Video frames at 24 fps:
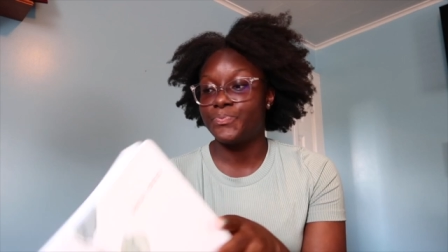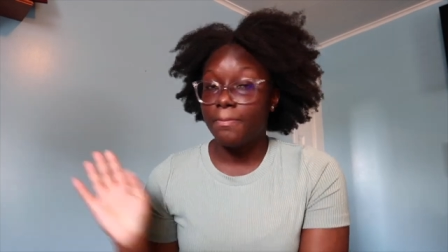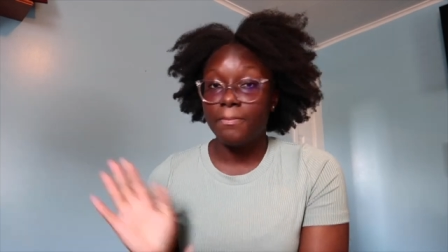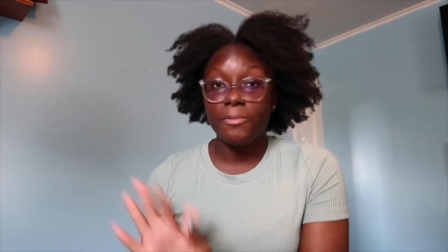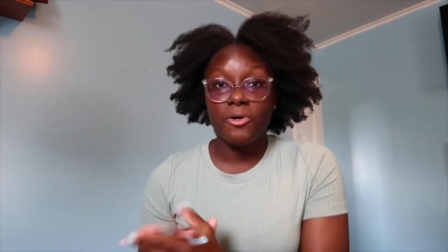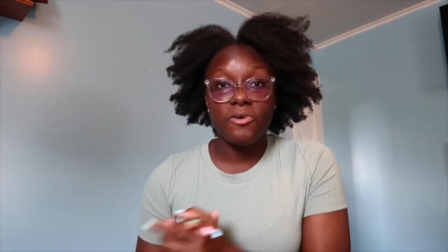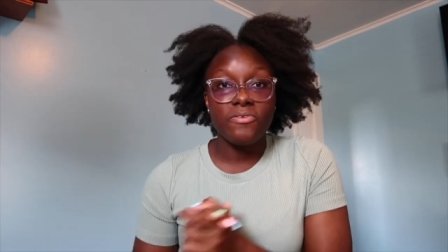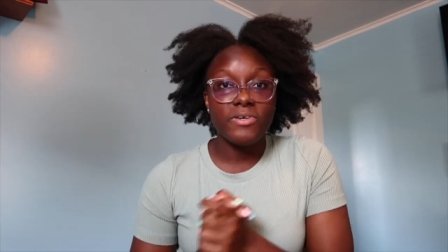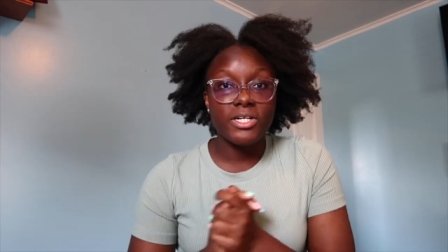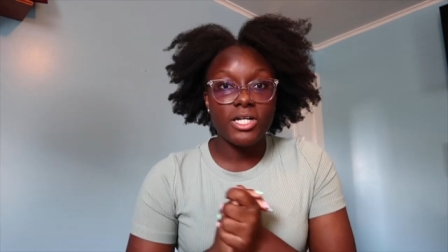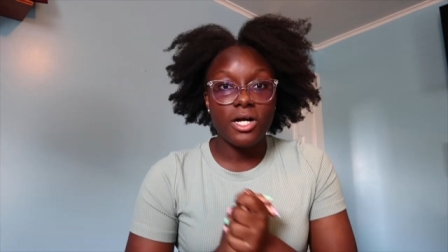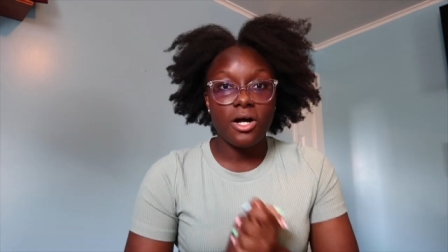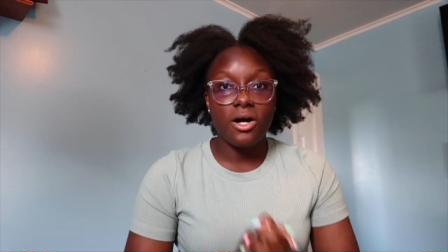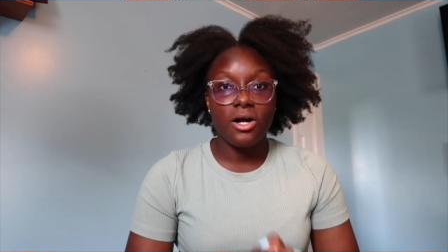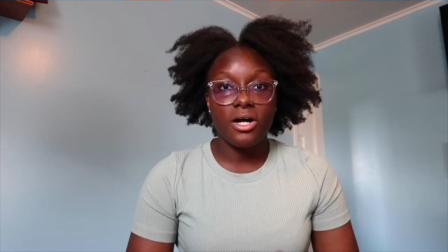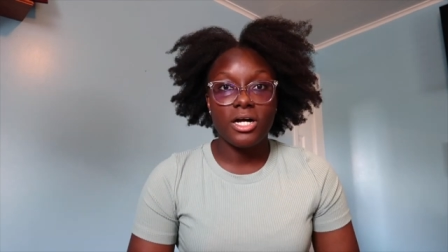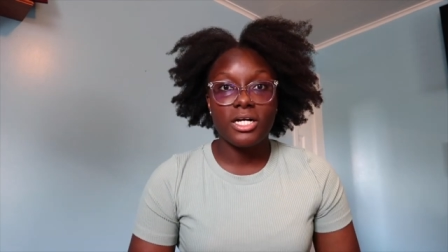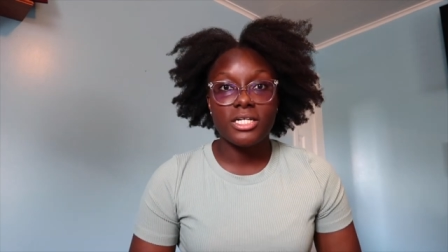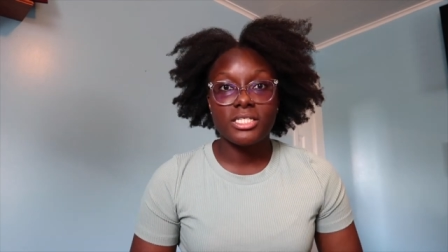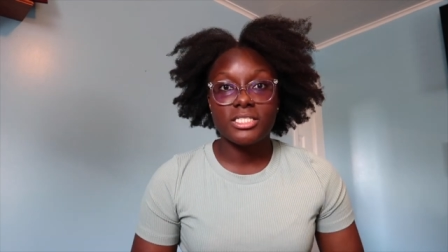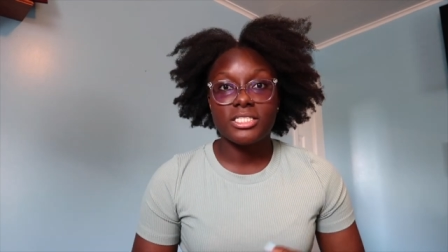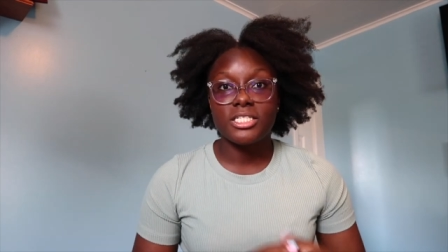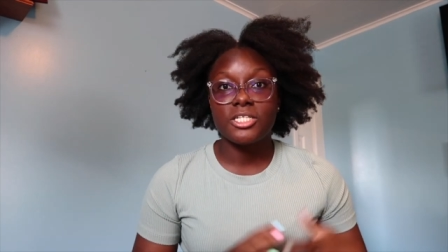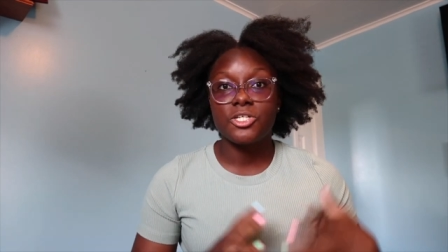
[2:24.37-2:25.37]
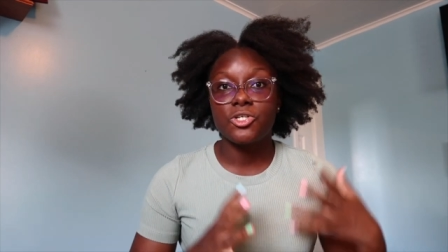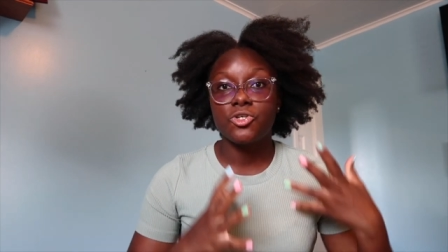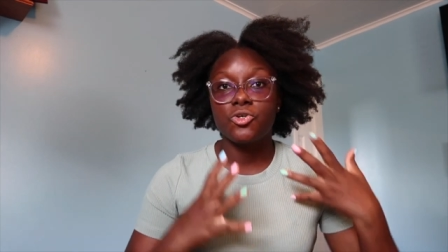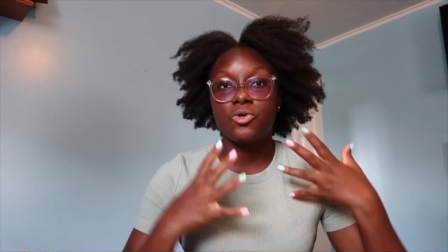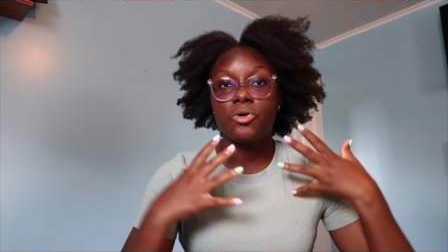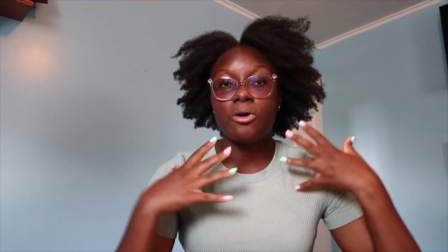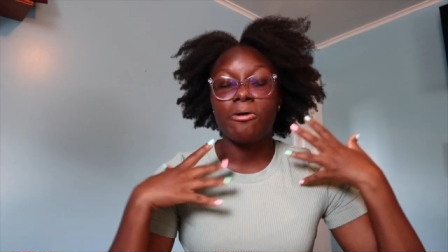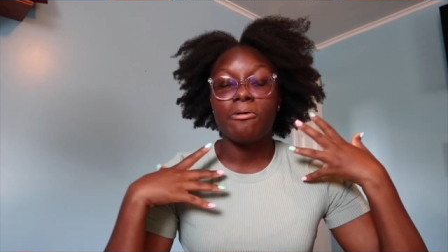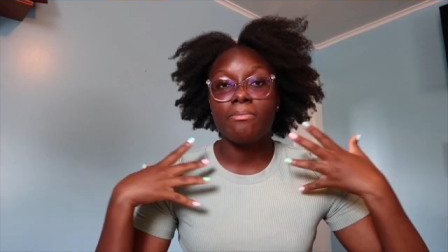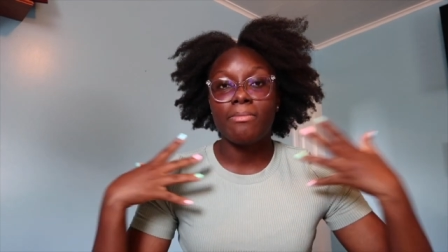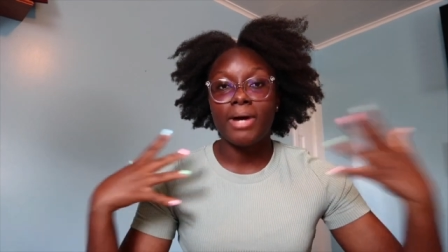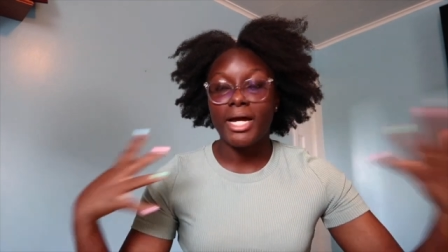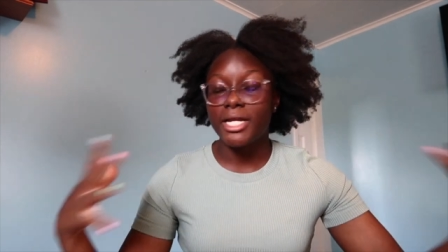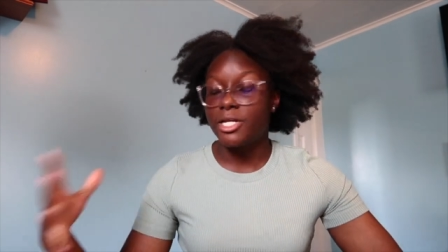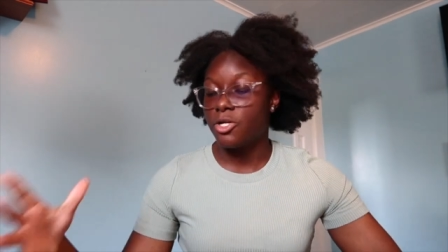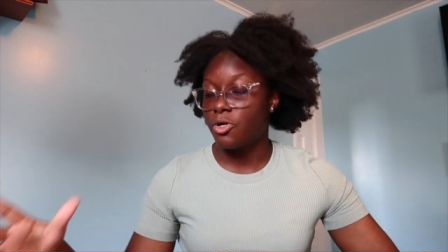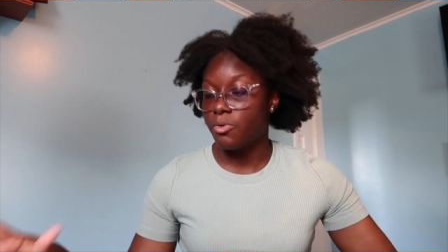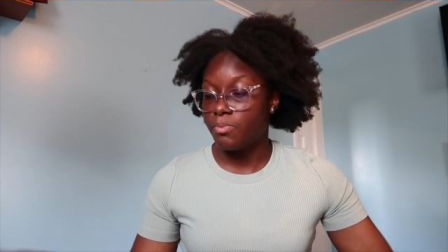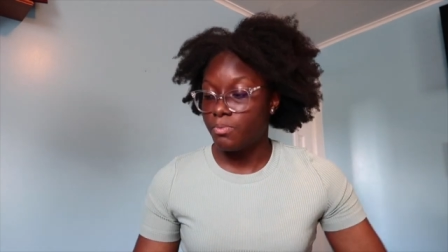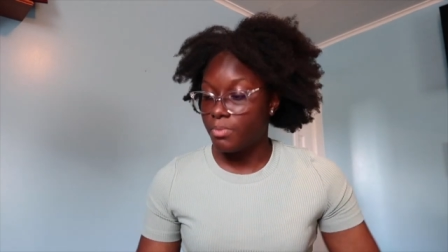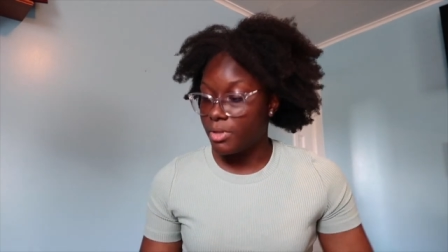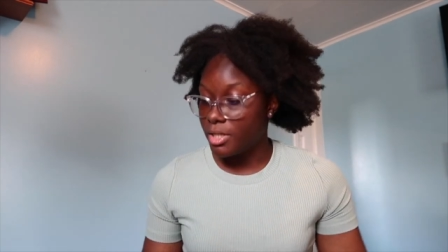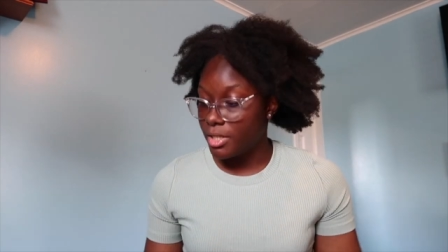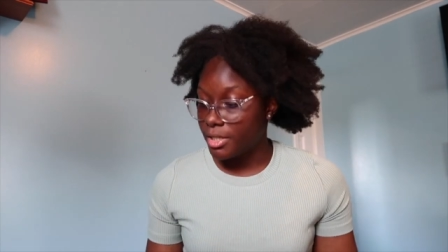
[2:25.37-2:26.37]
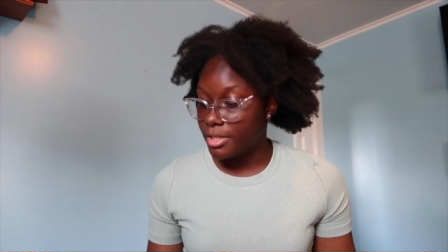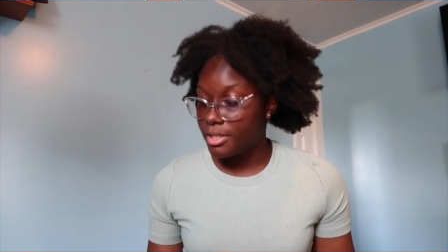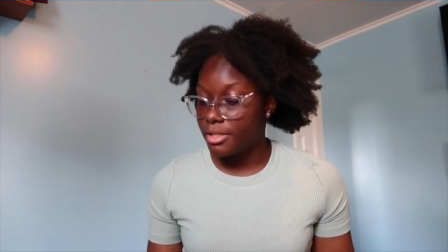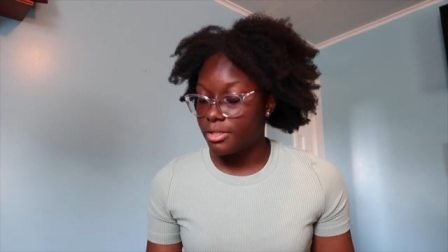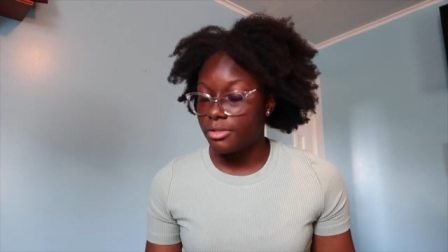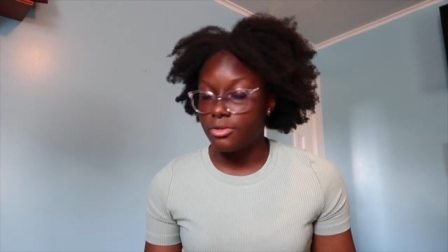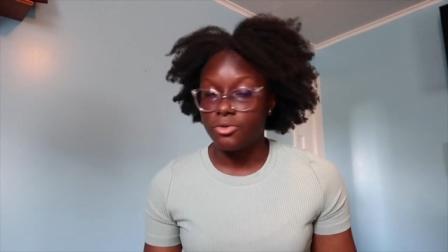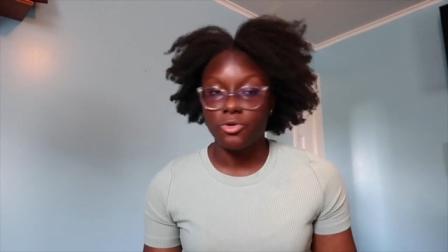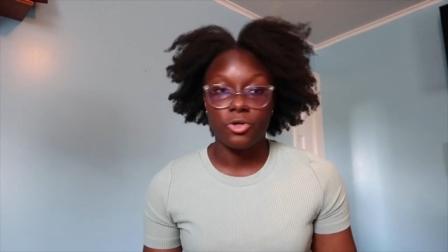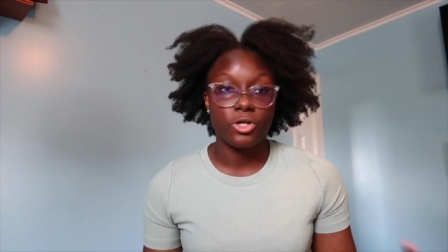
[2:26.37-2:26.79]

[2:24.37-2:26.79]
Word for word: Moving on to my notebook